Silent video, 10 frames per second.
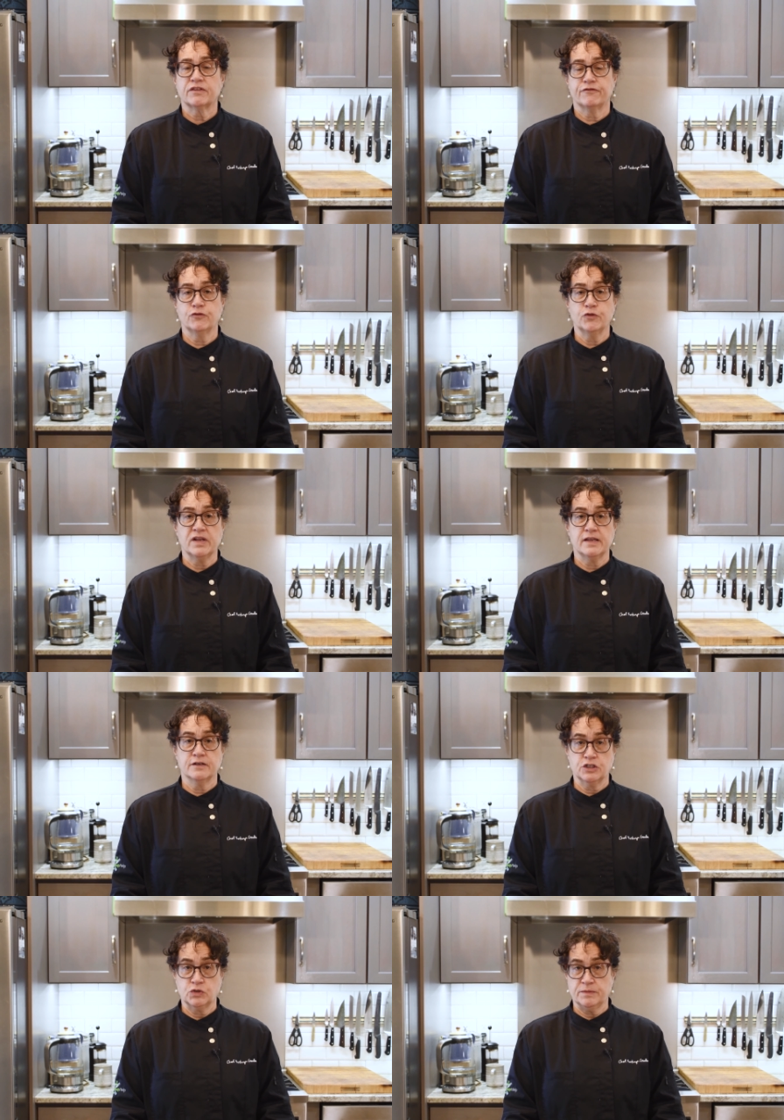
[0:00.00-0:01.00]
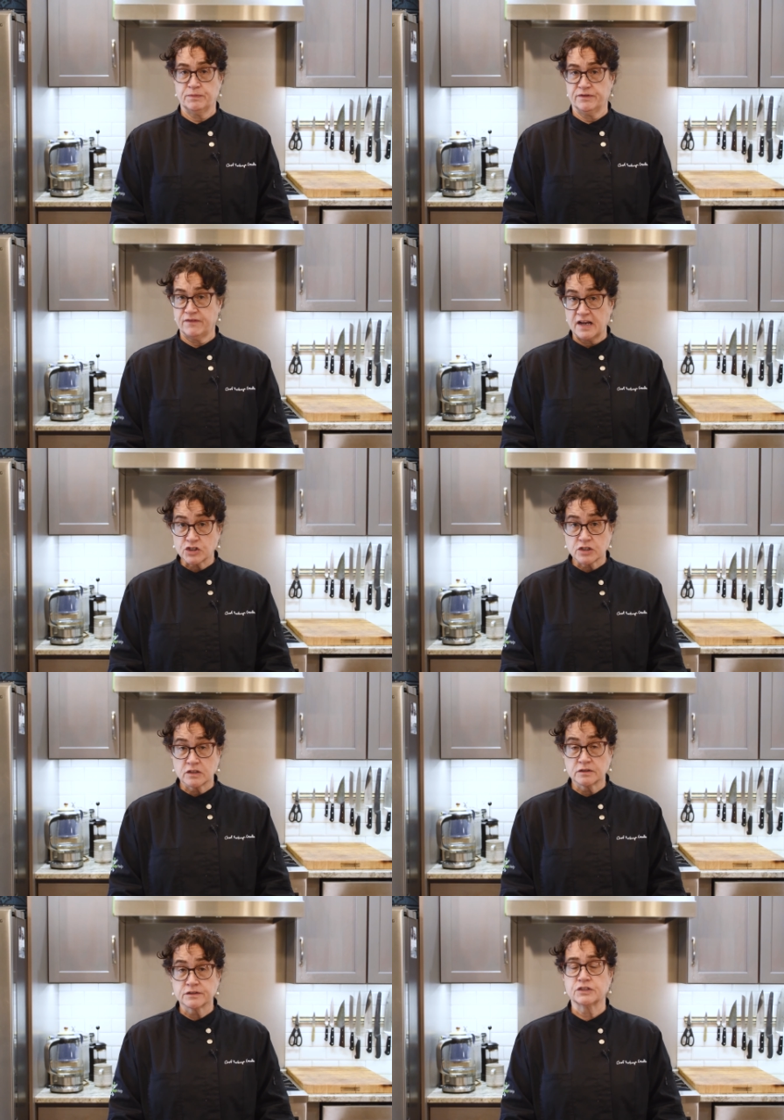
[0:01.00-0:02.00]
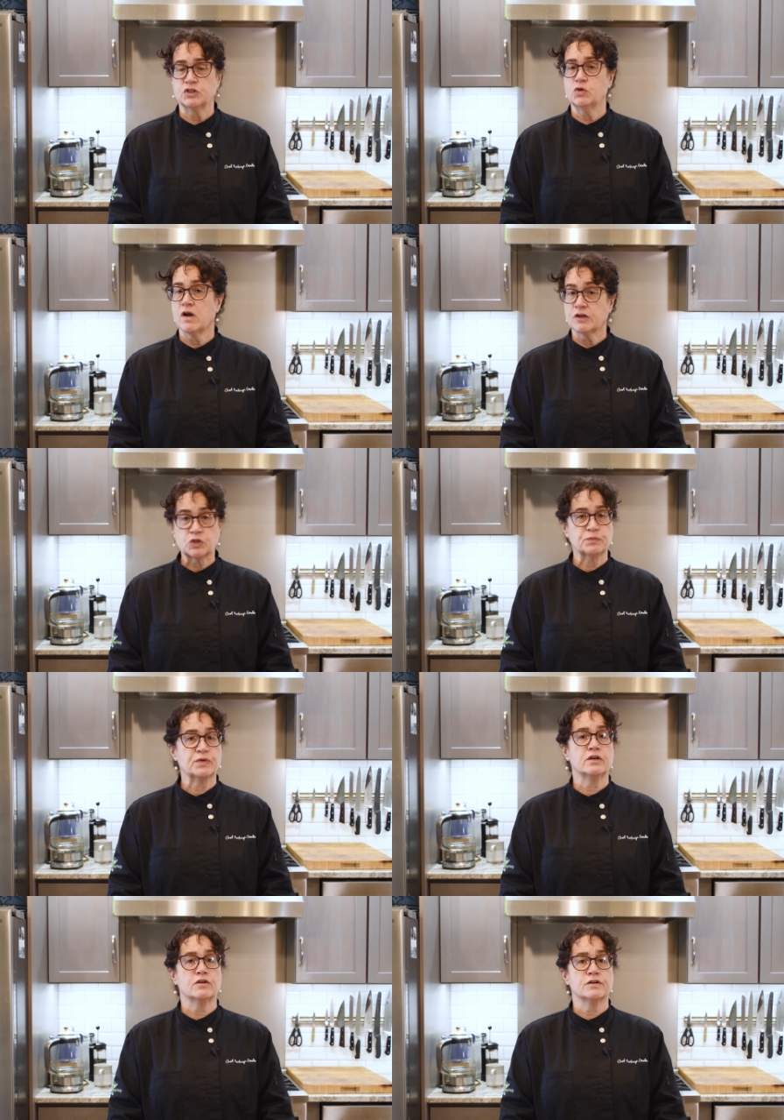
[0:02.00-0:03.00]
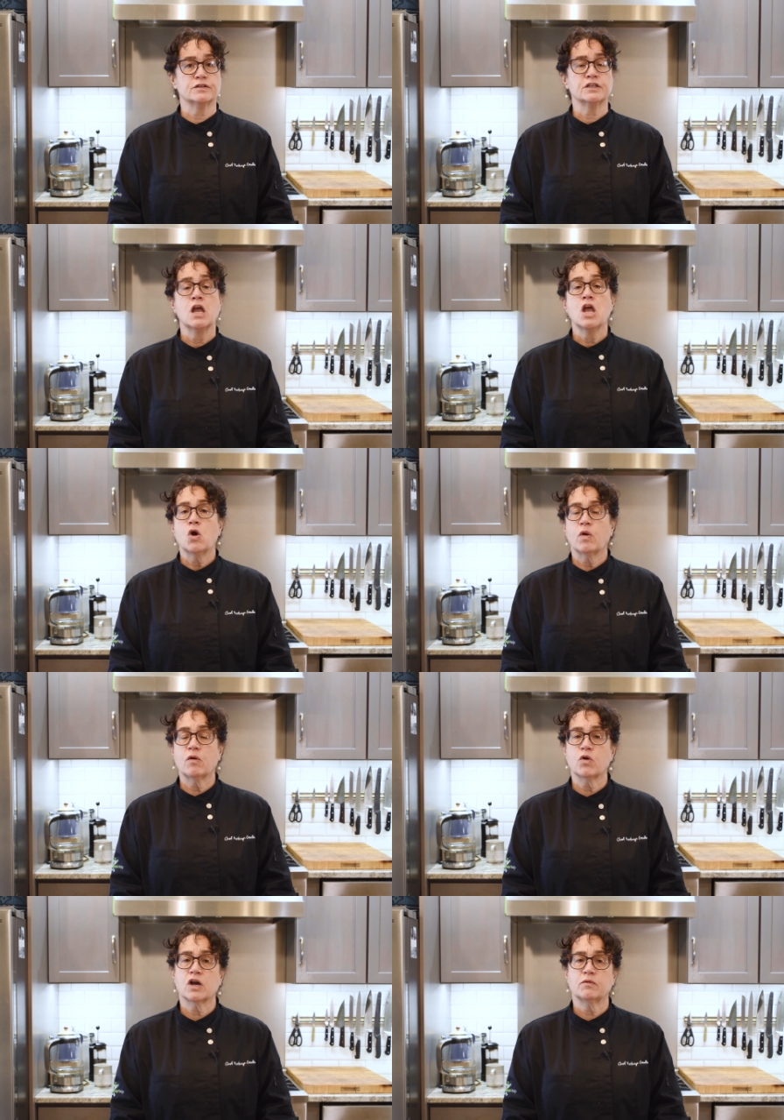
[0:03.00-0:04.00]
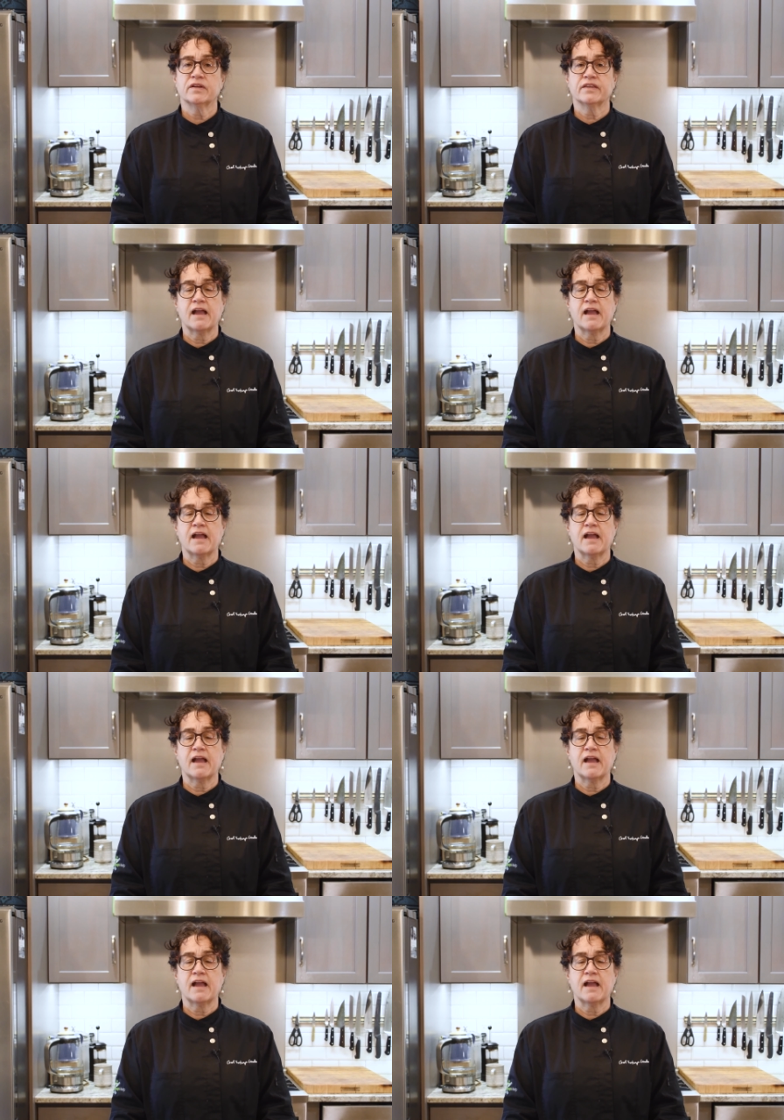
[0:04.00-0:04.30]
with food industry professionals, new entrepreneurs. We work with